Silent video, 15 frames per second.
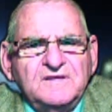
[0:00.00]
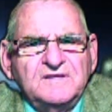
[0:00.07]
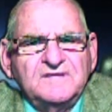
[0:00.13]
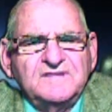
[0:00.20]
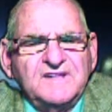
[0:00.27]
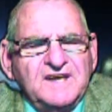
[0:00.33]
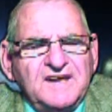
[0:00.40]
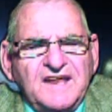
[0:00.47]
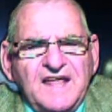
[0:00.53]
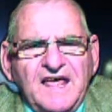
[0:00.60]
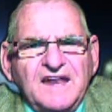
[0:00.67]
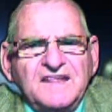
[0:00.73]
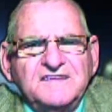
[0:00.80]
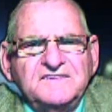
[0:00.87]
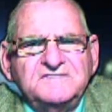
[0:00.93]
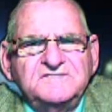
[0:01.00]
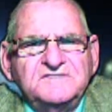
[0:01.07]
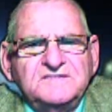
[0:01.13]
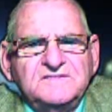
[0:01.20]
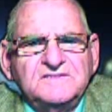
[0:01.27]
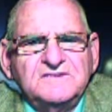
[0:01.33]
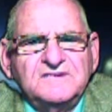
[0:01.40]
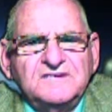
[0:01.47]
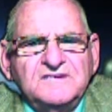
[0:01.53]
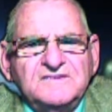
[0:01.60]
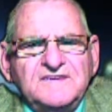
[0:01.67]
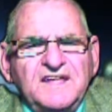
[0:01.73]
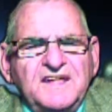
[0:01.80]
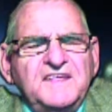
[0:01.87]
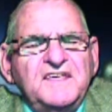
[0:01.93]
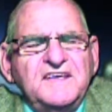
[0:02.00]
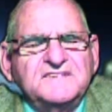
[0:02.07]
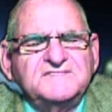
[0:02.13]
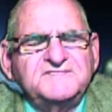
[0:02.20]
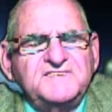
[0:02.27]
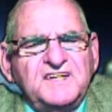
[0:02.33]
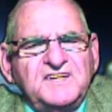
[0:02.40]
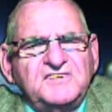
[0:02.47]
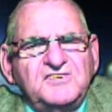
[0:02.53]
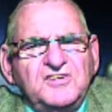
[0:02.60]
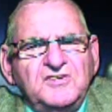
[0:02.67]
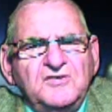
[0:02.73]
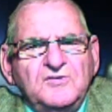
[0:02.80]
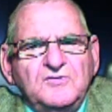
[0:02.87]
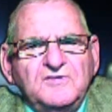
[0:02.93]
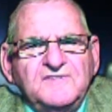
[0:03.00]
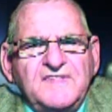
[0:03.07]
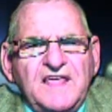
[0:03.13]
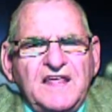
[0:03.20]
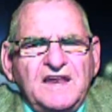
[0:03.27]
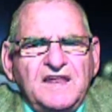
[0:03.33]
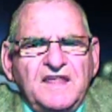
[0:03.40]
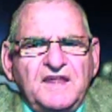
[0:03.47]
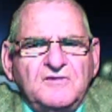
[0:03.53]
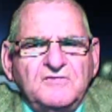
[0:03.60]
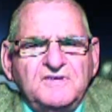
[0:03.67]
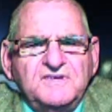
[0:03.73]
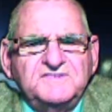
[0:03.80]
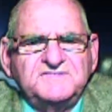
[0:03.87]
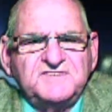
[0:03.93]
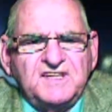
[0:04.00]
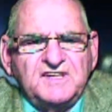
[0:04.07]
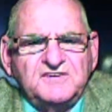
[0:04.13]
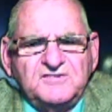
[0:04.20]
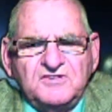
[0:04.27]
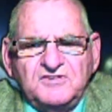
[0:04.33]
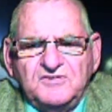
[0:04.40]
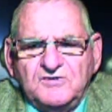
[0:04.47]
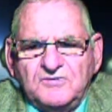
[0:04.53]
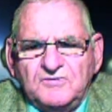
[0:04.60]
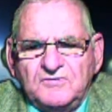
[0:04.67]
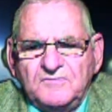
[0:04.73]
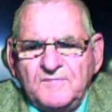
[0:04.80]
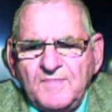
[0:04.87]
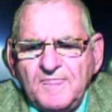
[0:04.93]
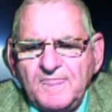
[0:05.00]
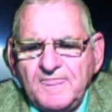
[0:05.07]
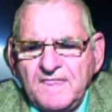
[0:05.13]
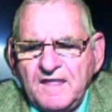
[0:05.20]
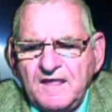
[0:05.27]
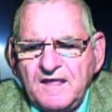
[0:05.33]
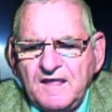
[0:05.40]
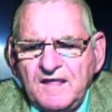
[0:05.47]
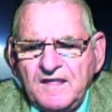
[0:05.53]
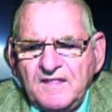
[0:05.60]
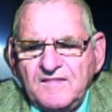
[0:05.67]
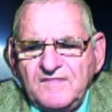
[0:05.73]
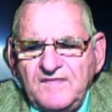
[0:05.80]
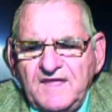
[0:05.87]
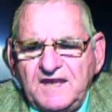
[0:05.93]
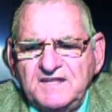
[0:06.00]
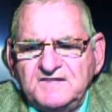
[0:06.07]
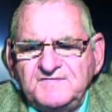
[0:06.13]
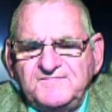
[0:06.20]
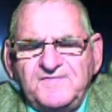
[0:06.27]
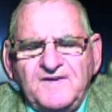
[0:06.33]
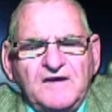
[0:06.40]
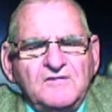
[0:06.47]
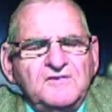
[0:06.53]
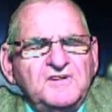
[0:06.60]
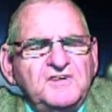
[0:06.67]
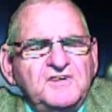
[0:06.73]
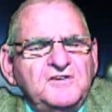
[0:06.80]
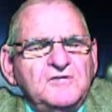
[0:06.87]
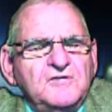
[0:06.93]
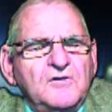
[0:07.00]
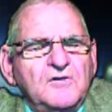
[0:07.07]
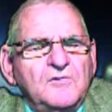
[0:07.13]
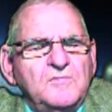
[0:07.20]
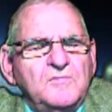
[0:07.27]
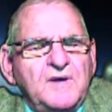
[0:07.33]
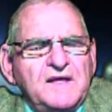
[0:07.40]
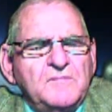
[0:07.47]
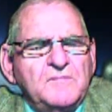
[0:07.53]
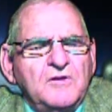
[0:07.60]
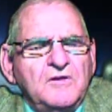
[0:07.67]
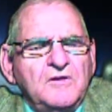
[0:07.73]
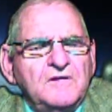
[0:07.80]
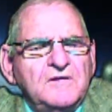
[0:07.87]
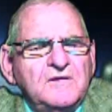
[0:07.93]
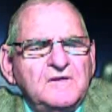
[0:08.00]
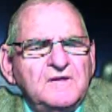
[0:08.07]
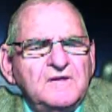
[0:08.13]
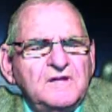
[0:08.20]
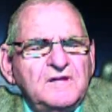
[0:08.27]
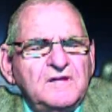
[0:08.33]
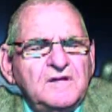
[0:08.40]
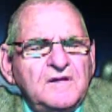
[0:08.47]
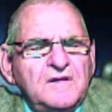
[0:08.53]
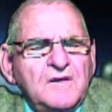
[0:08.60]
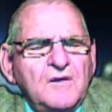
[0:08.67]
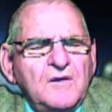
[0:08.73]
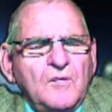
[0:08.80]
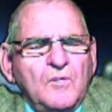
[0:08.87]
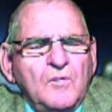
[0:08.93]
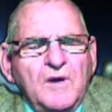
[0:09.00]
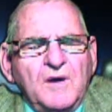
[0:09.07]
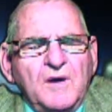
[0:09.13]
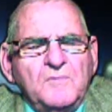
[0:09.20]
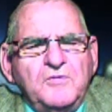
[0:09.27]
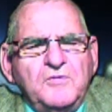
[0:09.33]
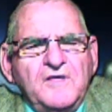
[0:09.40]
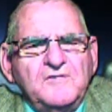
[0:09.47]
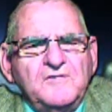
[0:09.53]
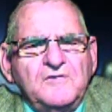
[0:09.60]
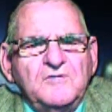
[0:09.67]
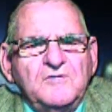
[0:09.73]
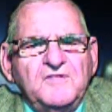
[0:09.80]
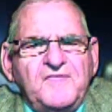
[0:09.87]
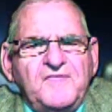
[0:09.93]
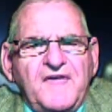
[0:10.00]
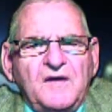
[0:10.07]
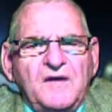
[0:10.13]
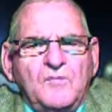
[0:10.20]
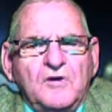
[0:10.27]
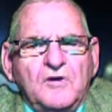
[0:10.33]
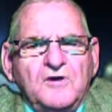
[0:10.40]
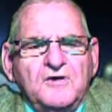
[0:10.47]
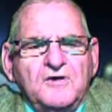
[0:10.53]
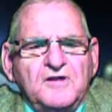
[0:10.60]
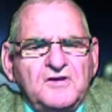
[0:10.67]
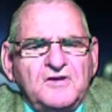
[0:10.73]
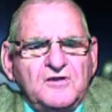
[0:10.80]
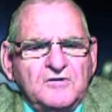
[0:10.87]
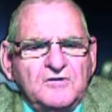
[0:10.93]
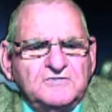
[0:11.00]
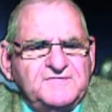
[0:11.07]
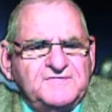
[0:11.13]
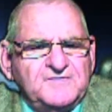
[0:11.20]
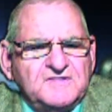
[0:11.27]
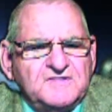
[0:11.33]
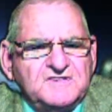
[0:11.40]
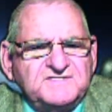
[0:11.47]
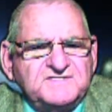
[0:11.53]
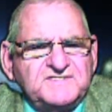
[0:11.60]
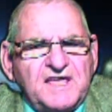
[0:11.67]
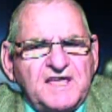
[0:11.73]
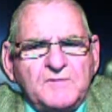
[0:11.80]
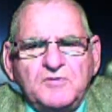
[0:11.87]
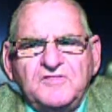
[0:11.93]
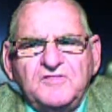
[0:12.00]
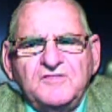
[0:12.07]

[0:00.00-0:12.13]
the knowledge that he has sent to you in that letter he sent to you that is found in your own Bible. Well, brethren, with that, we're going to close for this Sabbath.